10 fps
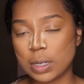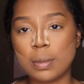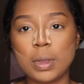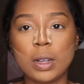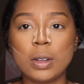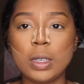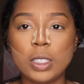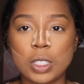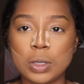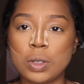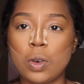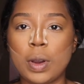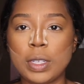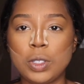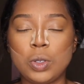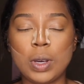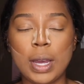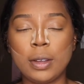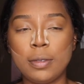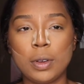I'm literally just going to
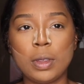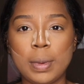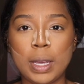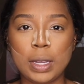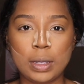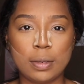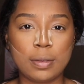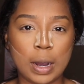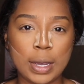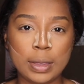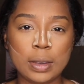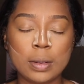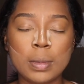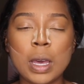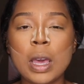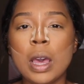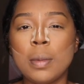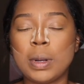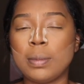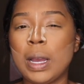kind of fill in and define them,
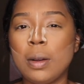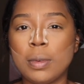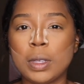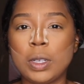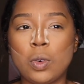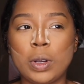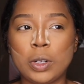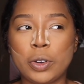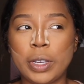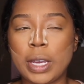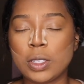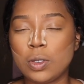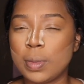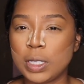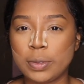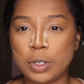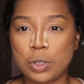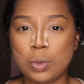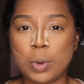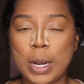but I'm not really going to create too much of a
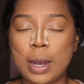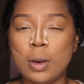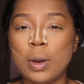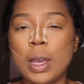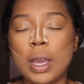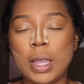new brow.